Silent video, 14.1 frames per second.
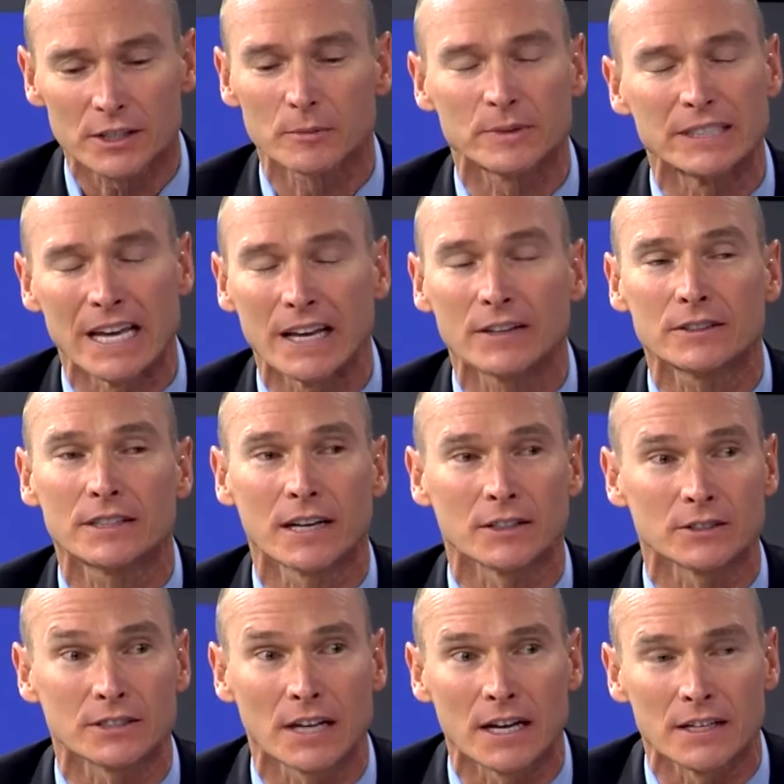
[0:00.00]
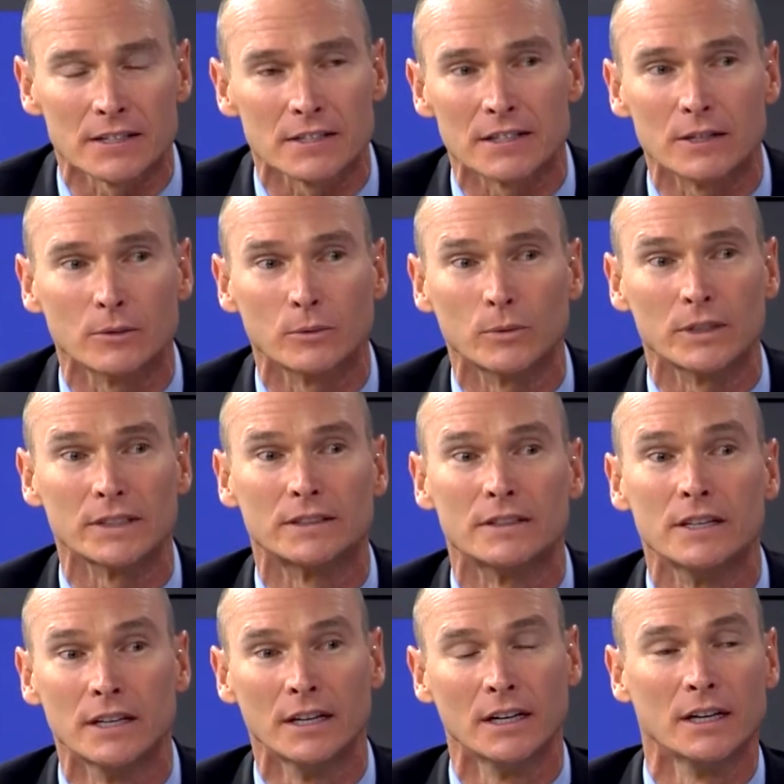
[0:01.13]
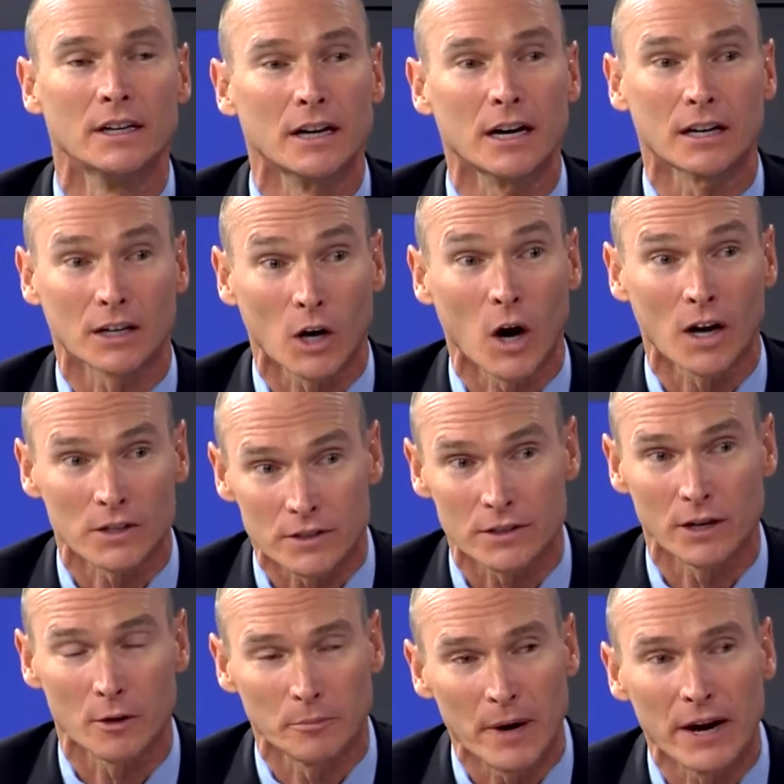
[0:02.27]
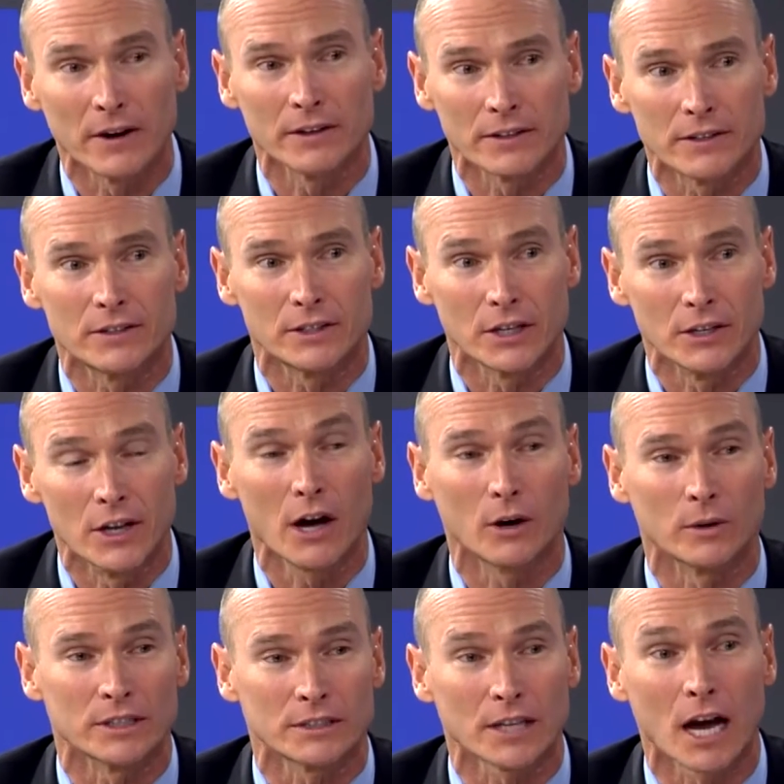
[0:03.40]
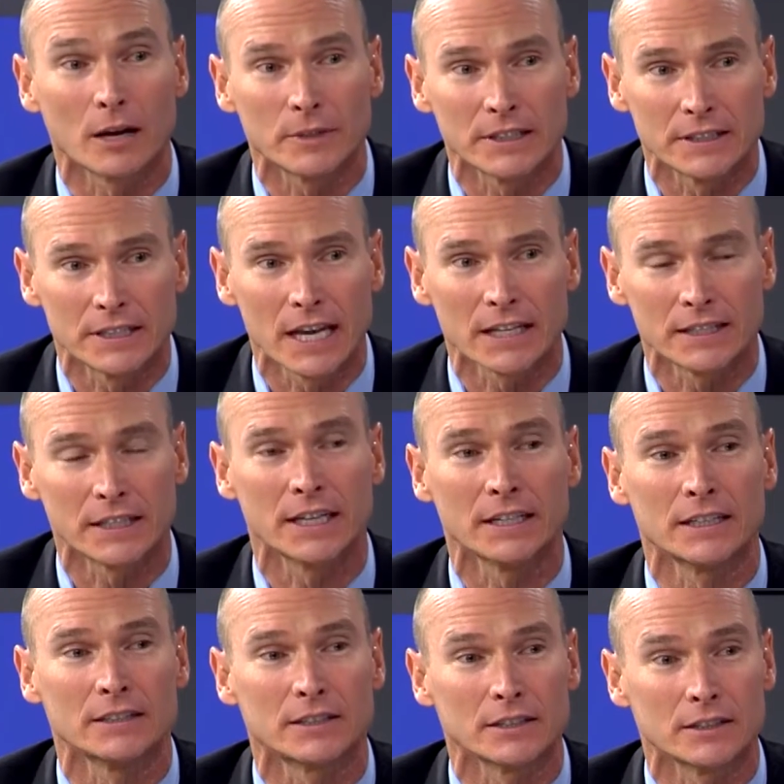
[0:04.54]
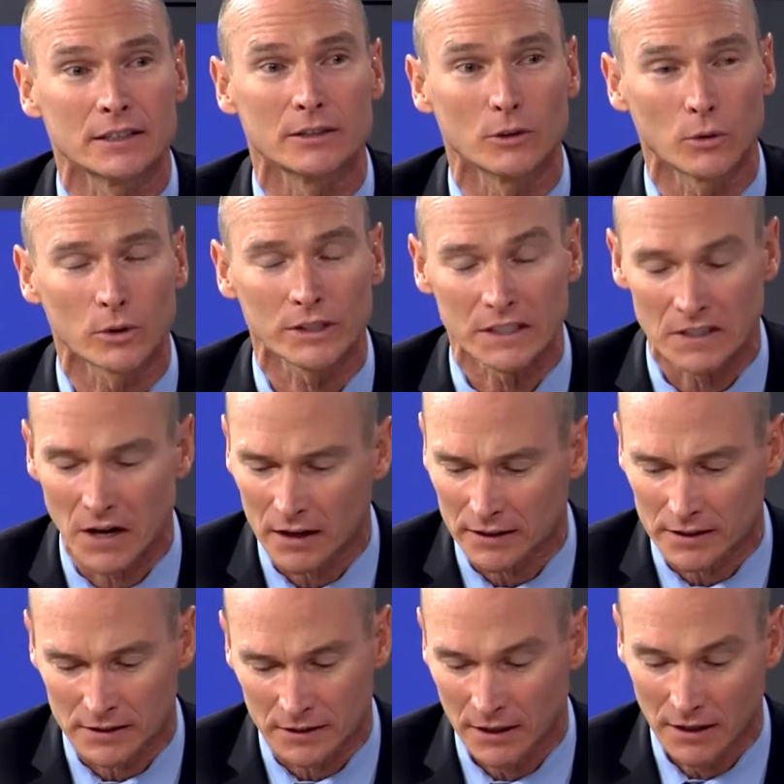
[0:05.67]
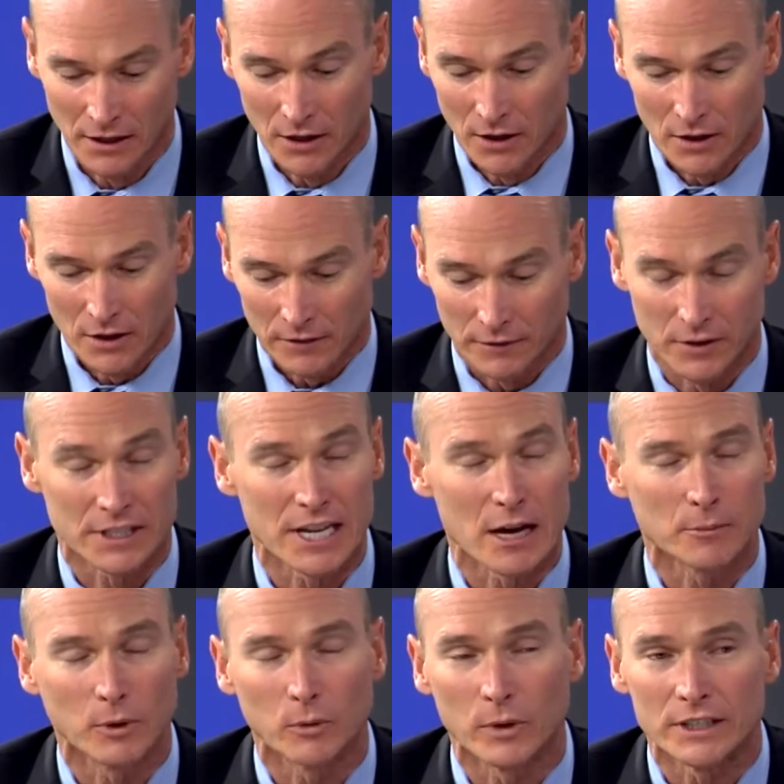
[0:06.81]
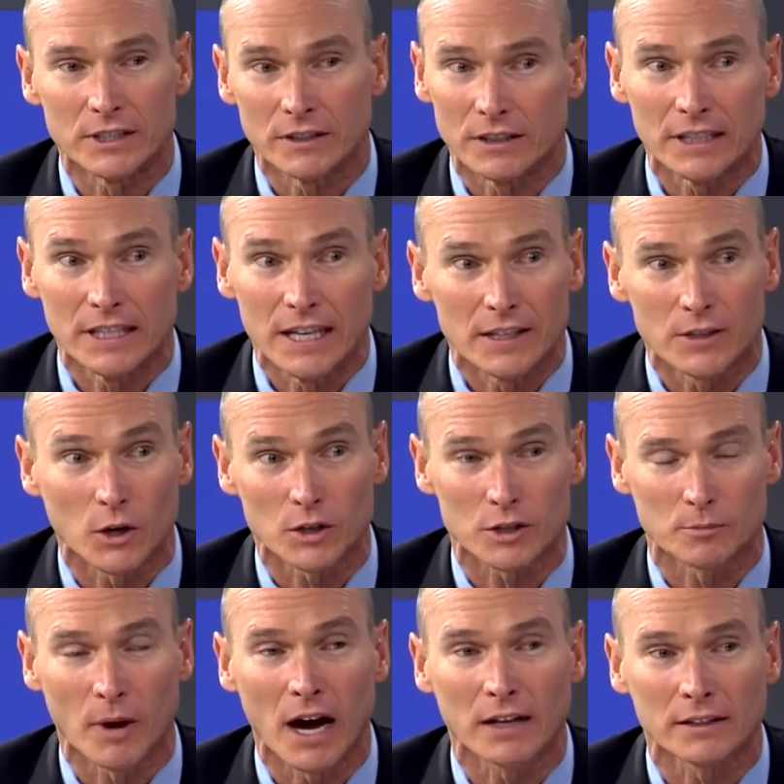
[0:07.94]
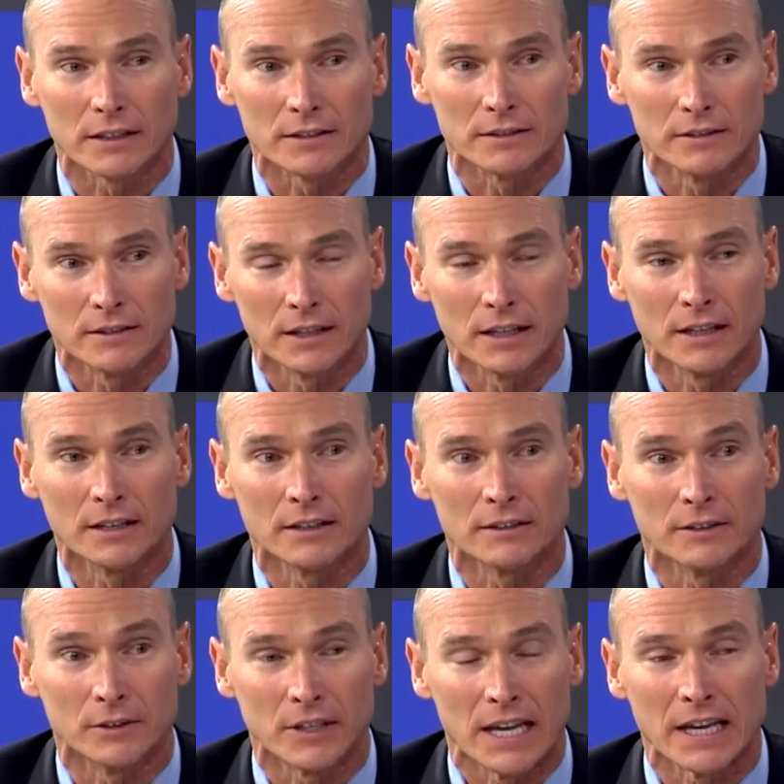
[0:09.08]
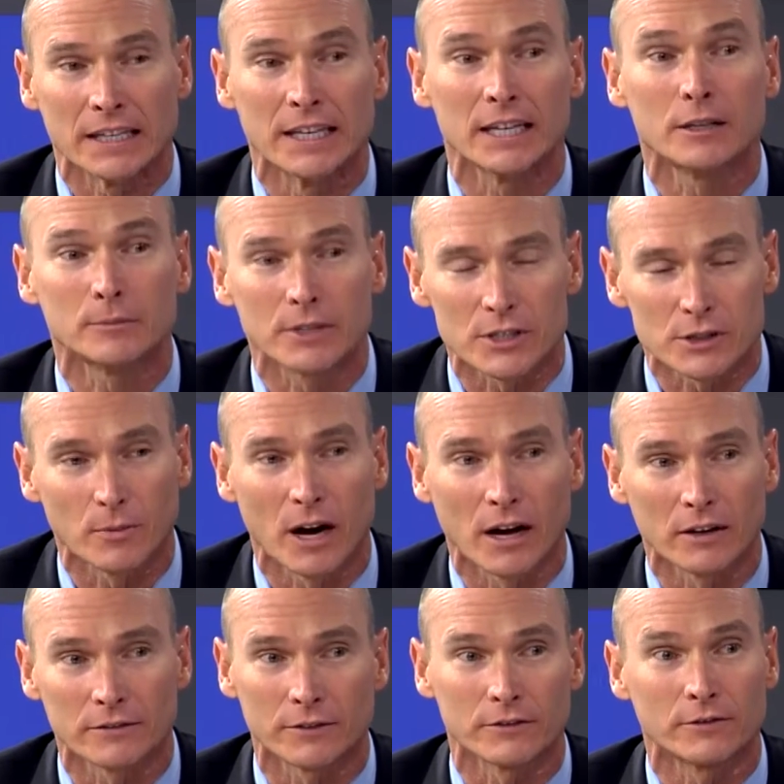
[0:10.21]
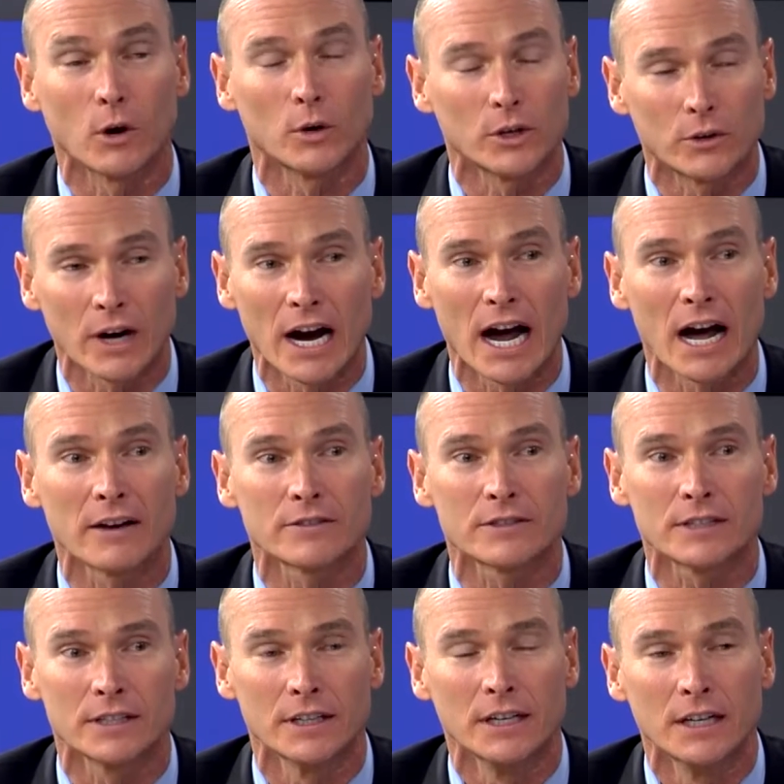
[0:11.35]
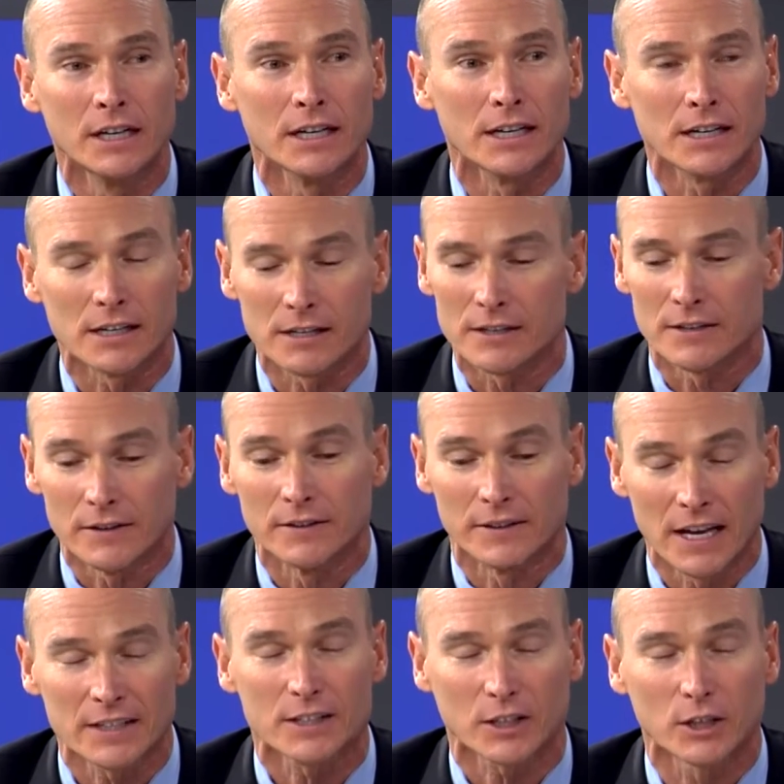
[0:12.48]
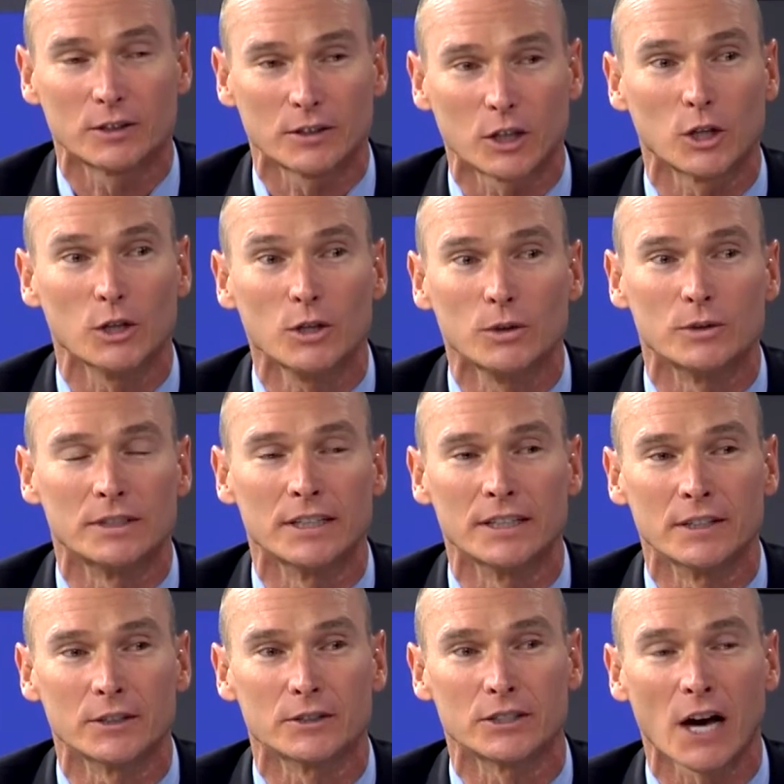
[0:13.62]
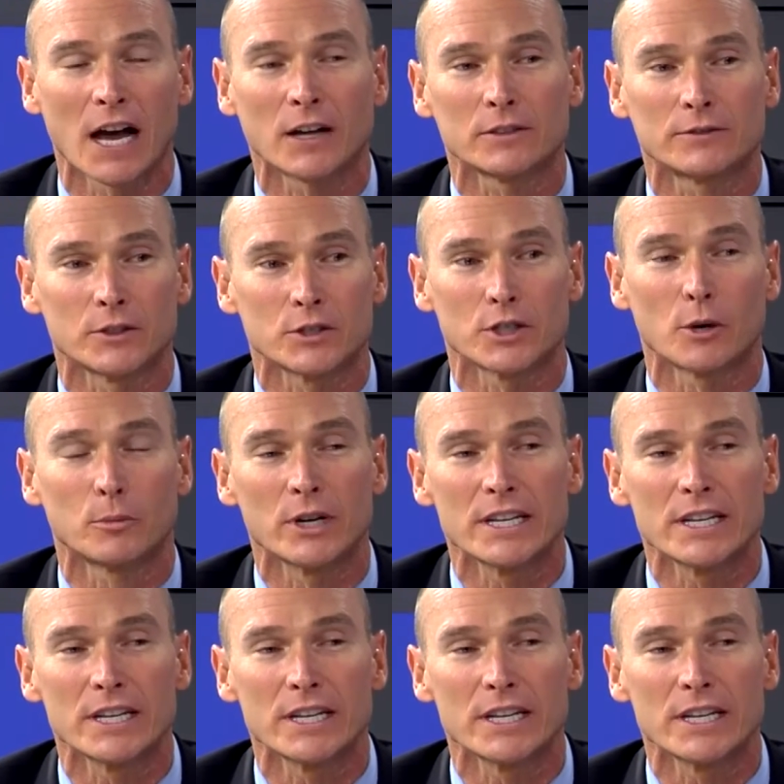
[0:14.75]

some telltale signs that would cause a parent to know it's time to take the kid into the orthodontist. For example, when kids aren't smiling and you can't get them to smile for photographs, that's a clue that your child, for some